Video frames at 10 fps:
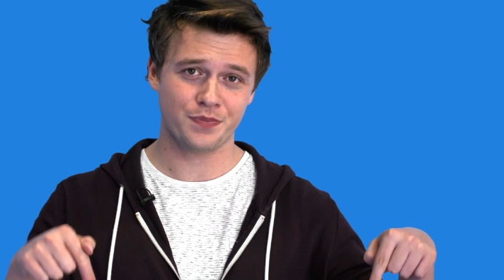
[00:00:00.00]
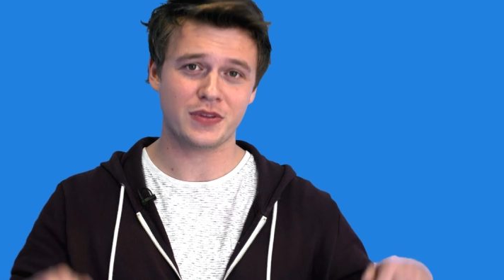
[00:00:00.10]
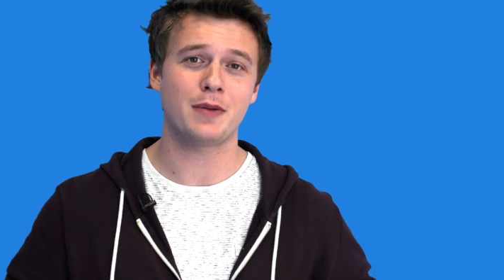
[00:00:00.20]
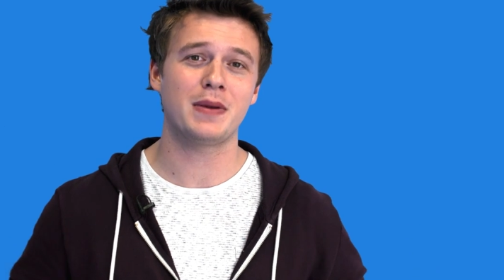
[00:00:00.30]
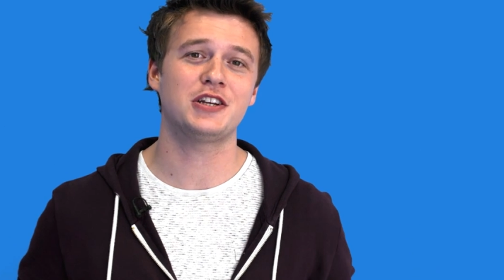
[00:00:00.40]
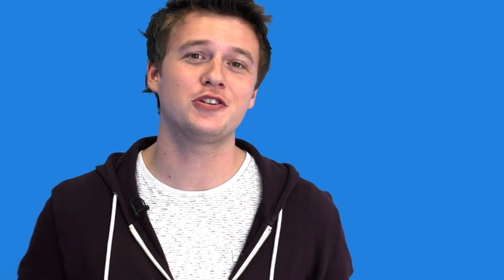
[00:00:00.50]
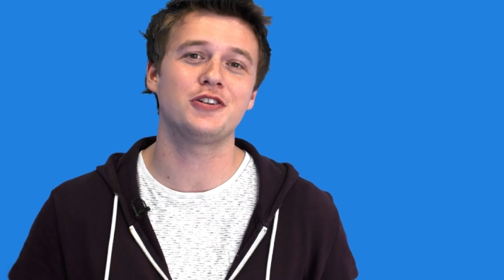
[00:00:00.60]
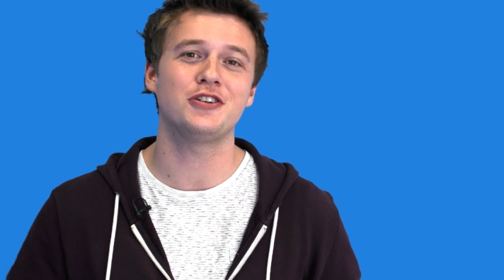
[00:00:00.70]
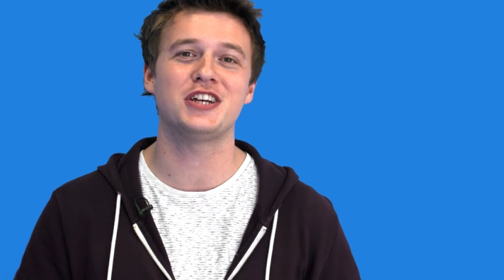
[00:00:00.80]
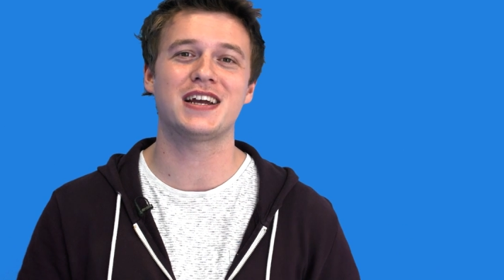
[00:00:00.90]
and make sure
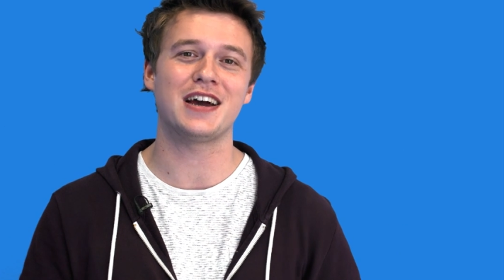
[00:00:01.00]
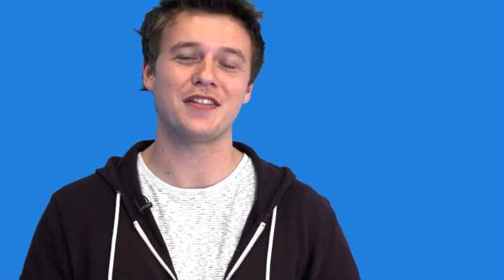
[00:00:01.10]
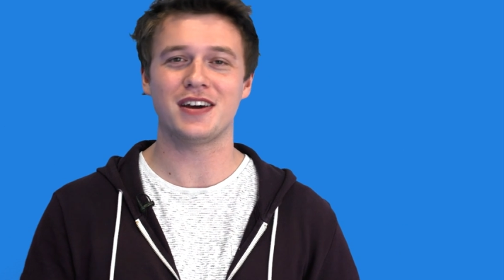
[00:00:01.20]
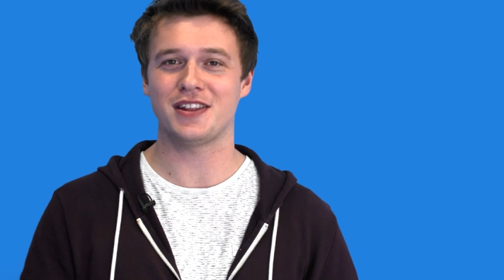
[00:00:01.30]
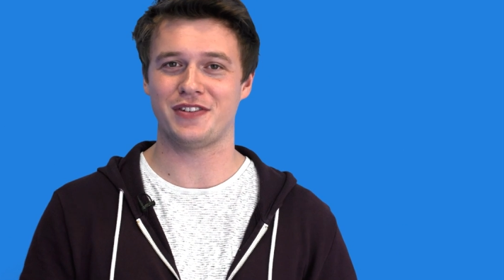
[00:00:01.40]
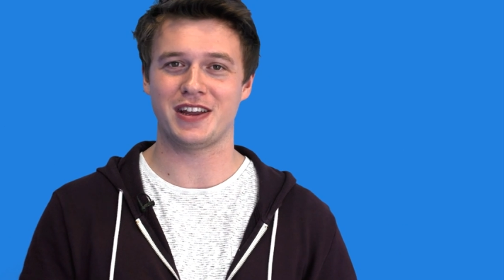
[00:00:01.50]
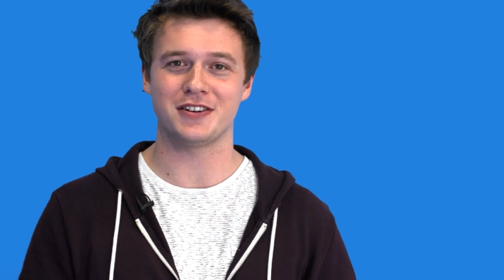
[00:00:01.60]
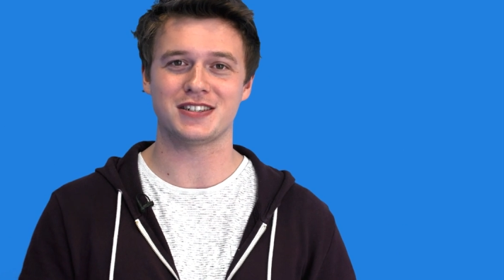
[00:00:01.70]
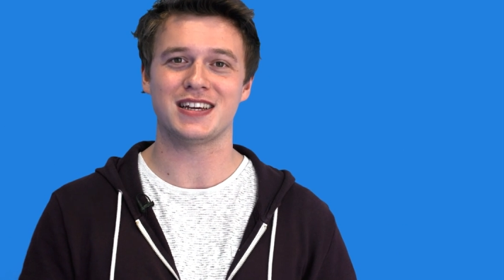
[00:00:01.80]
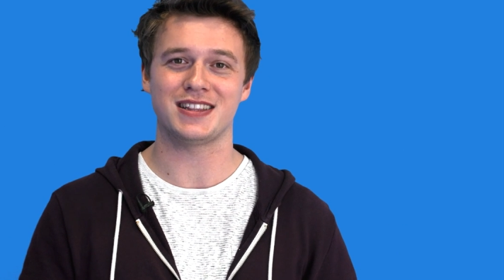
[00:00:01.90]
you check out the other
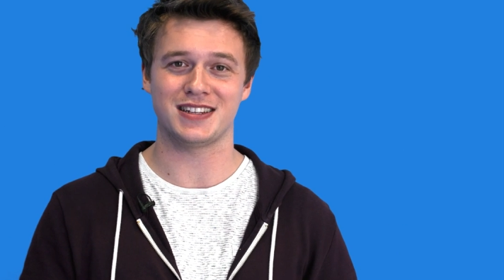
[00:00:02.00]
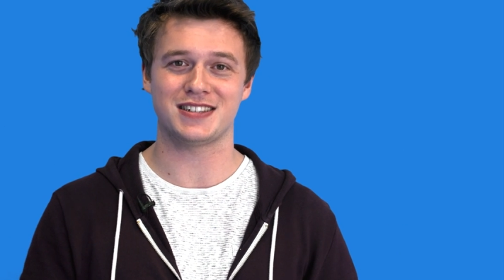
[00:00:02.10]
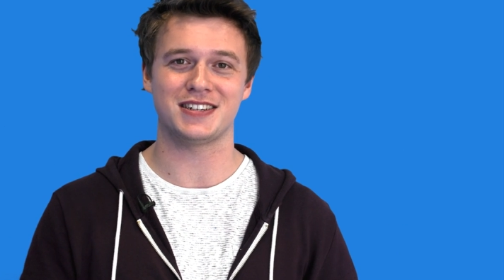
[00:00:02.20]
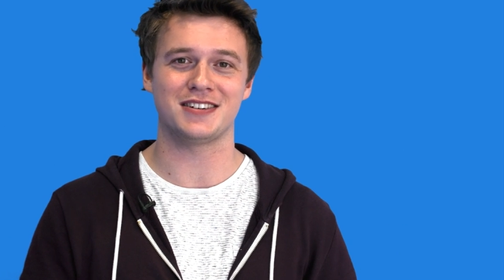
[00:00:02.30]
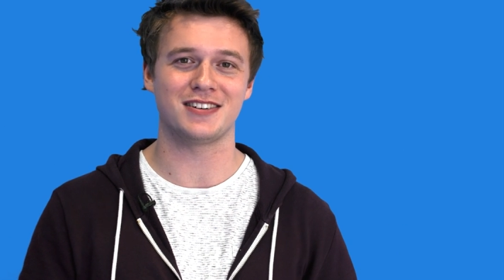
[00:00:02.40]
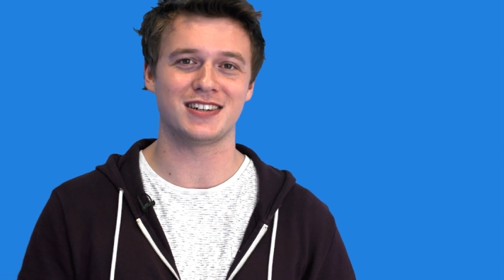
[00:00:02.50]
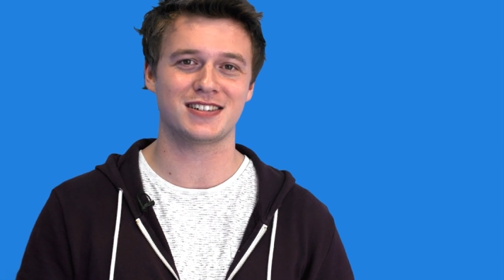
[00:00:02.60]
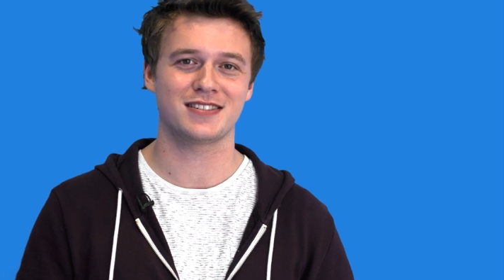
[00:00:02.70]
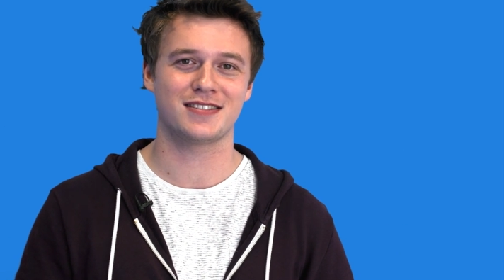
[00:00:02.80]
videos in this series.